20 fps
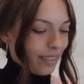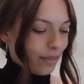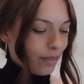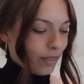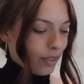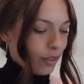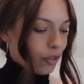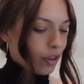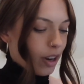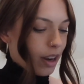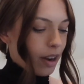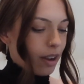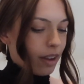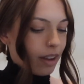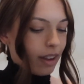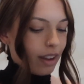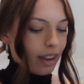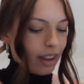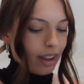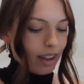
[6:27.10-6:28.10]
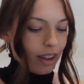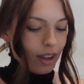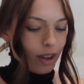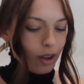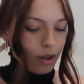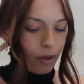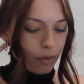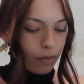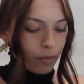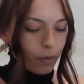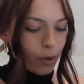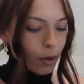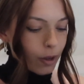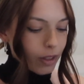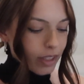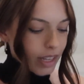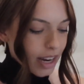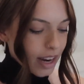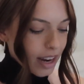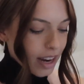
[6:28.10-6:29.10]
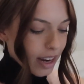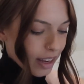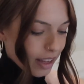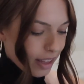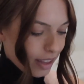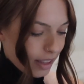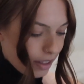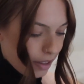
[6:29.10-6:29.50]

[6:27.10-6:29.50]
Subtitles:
I'm gonna try to fold it.